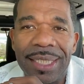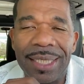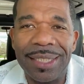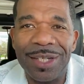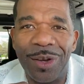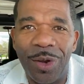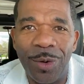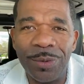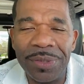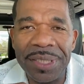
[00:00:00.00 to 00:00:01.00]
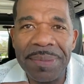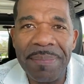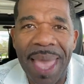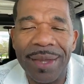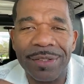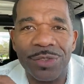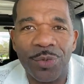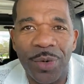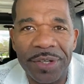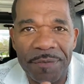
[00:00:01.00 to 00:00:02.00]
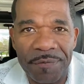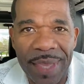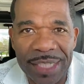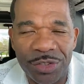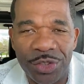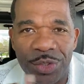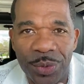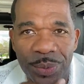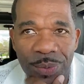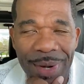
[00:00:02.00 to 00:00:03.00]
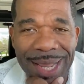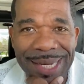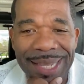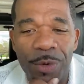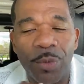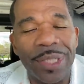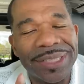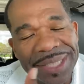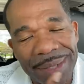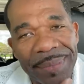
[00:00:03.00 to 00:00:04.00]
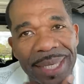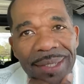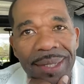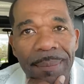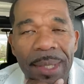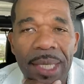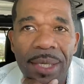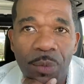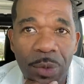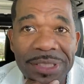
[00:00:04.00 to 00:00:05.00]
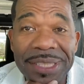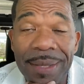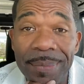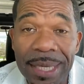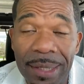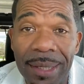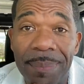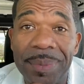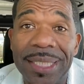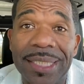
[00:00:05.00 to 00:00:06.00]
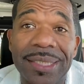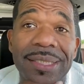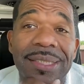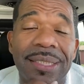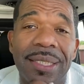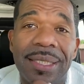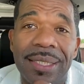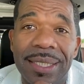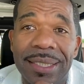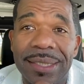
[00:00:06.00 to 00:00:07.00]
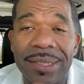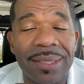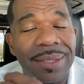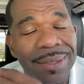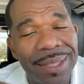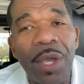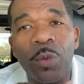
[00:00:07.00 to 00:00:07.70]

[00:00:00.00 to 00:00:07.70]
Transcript: It only matters what affects you, right? And what's coming up. What's coming up is there